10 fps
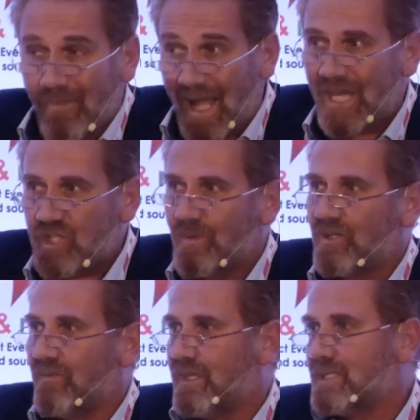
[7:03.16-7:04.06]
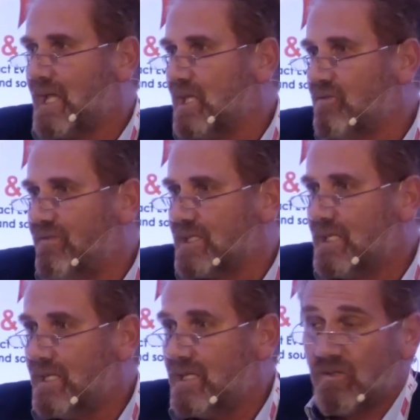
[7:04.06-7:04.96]
the management of these kind of
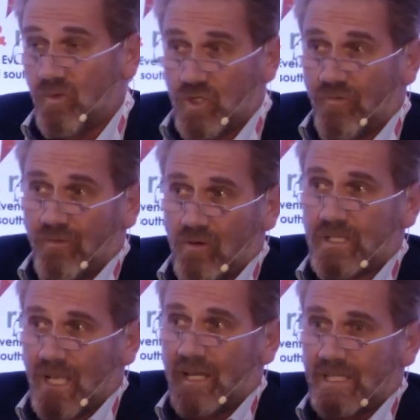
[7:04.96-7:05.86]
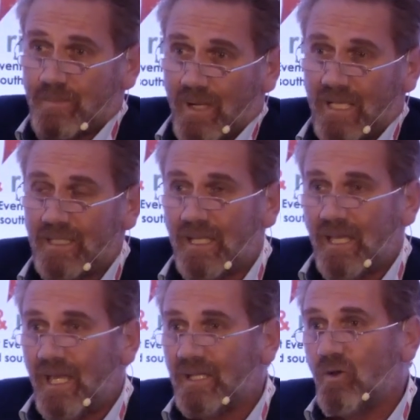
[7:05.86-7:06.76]
facilities, which of course can expand
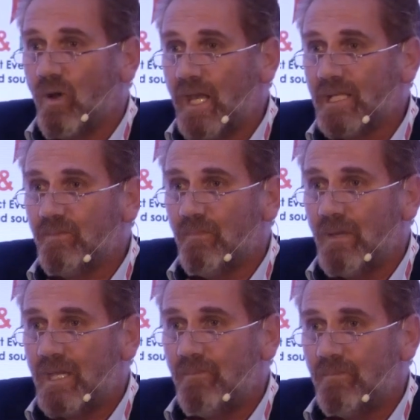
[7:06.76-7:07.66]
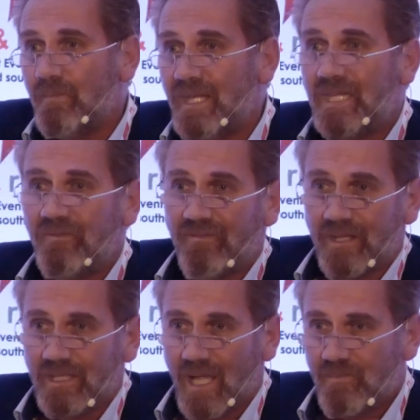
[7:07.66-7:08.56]
and collect many, many
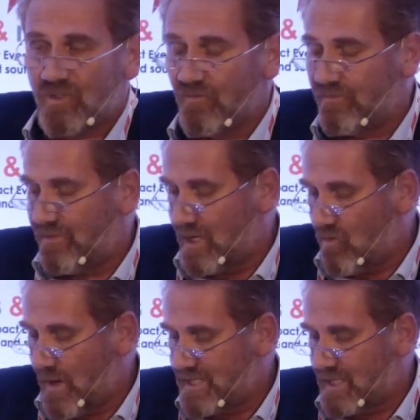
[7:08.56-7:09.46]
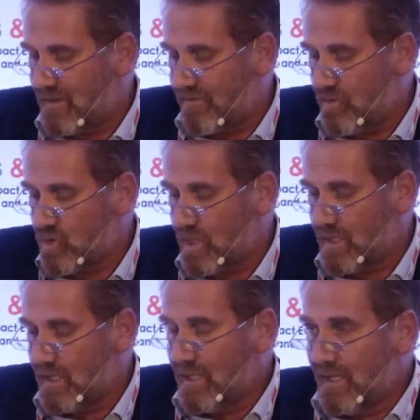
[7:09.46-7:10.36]
different types of waste in the
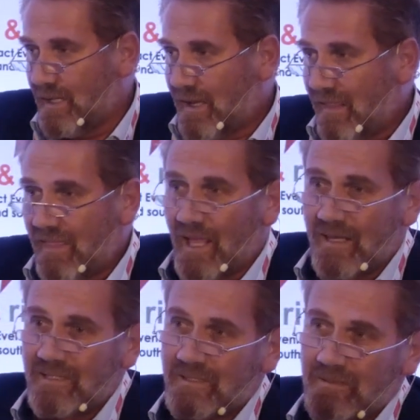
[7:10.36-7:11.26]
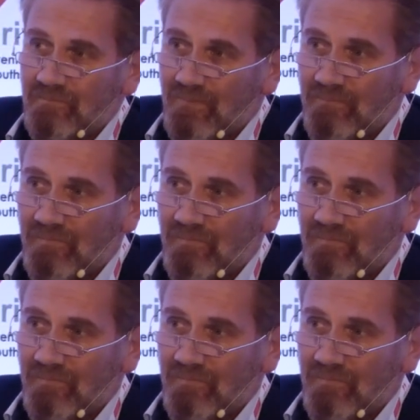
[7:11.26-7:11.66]
future. There is